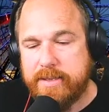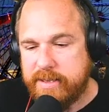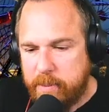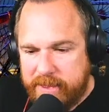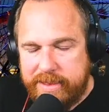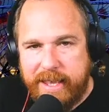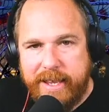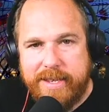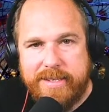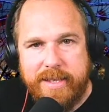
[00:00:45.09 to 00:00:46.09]
some of the
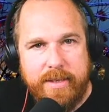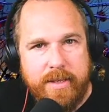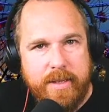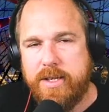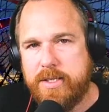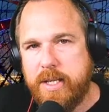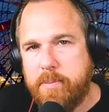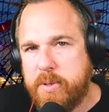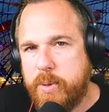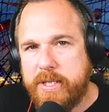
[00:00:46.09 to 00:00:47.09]
things that slip
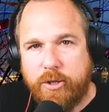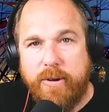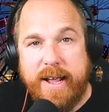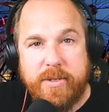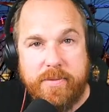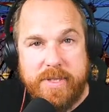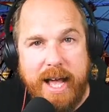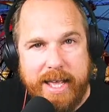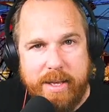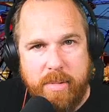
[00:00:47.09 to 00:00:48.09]
between the cracks of
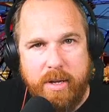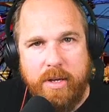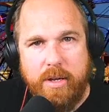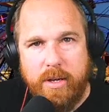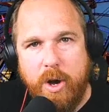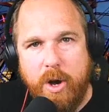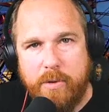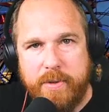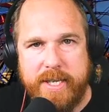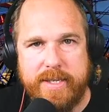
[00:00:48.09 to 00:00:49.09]
time
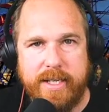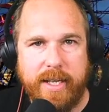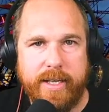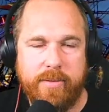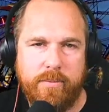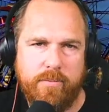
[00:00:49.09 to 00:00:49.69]
over at Disneyland.